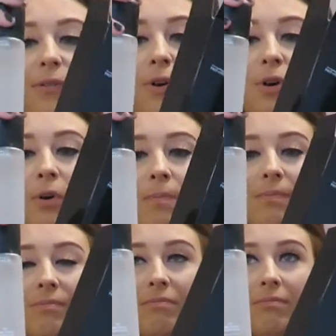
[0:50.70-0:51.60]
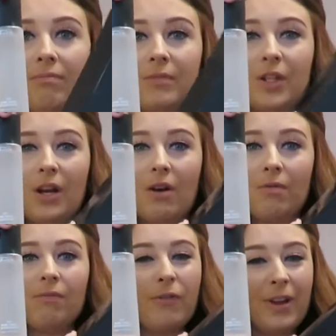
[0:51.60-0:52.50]
for, I don't
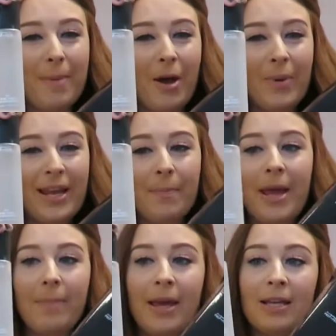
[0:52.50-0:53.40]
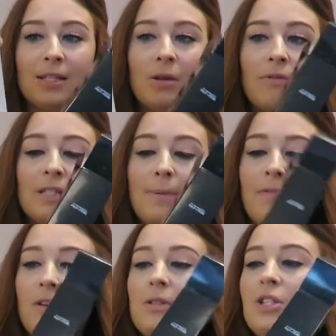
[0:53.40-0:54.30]
know, roughly about a week maybe, so there is a bit
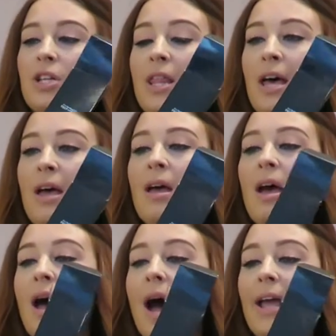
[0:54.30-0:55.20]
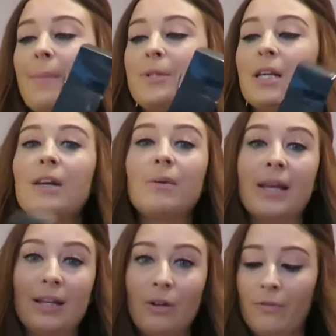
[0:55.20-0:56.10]
of usage in there. I
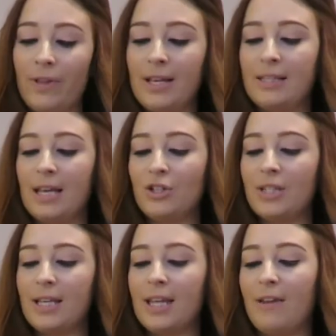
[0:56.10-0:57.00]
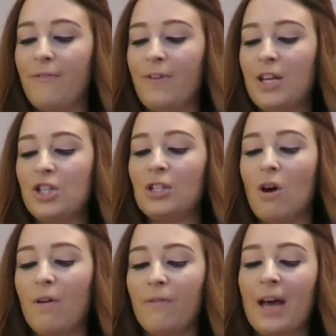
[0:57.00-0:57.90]
absolutely love this. I just think it finishes
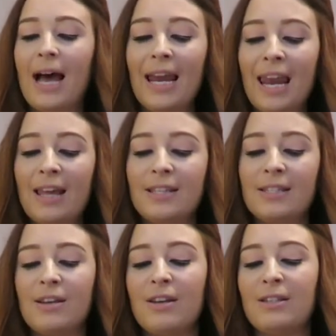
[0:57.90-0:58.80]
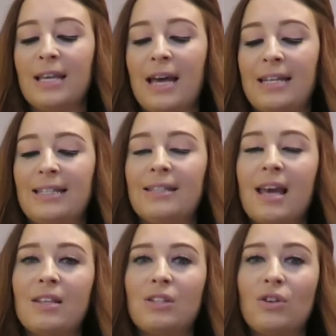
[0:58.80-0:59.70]
off the highlighters and it
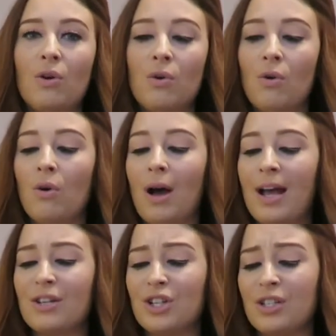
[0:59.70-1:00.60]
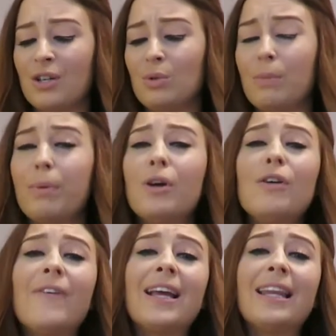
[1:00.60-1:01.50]
sets your eyeshadows
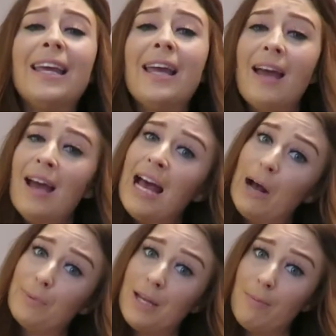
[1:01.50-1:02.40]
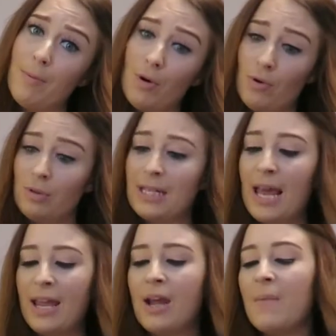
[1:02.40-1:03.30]
perfectly, helps keep them on all
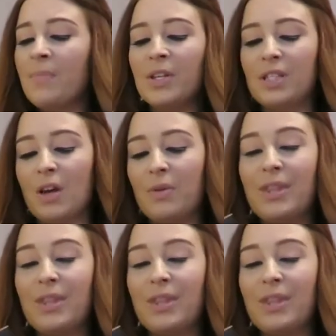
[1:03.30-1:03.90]
day. So